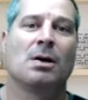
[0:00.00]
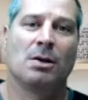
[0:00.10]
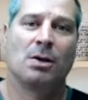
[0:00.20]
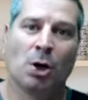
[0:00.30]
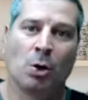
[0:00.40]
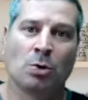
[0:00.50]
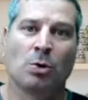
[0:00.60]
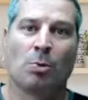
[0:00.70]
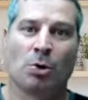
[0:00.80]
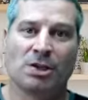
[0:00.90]
loan
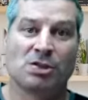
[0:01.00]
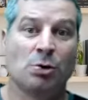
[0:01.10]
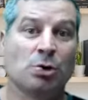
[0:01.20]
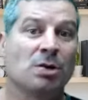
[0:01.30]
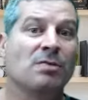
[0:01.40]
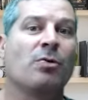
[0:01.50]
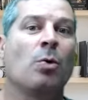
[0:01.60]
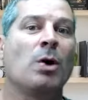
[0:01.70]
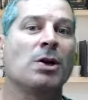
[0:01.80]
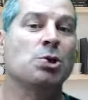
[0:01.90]
or mortgage solution for
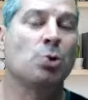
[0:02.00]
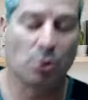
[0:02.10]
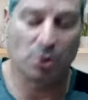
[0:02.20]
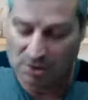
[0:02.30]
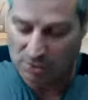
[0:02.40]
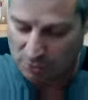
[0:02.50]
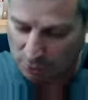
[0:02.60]
what you're looking to